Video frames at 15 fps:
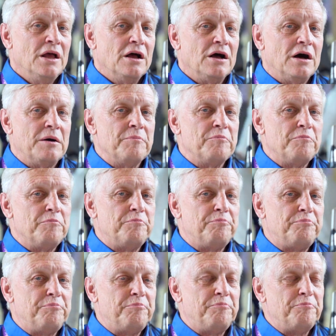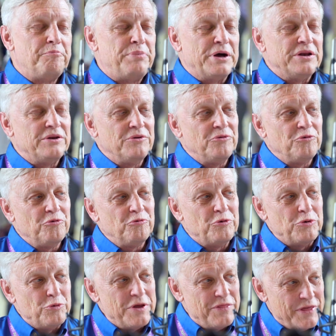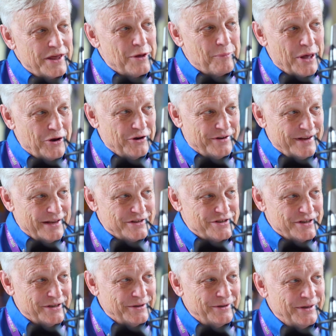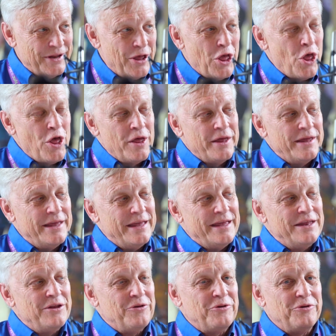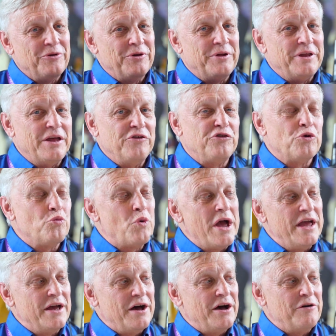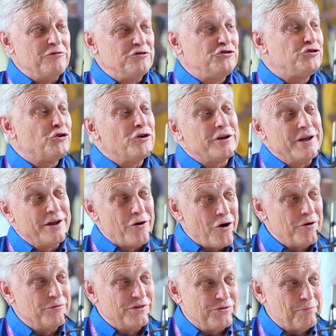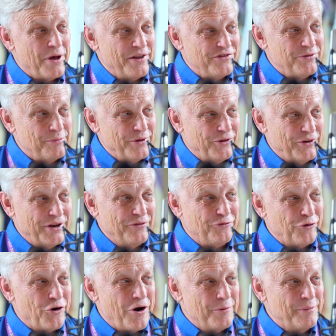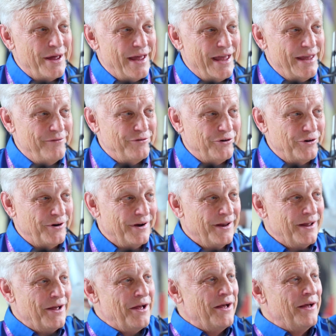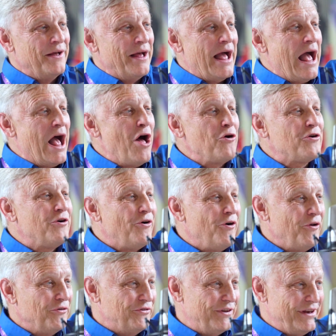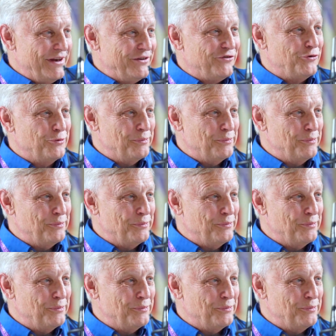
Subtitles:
But when we think about addiction, it is a way of shirking our responsibility for our behavior. Alcohol did it to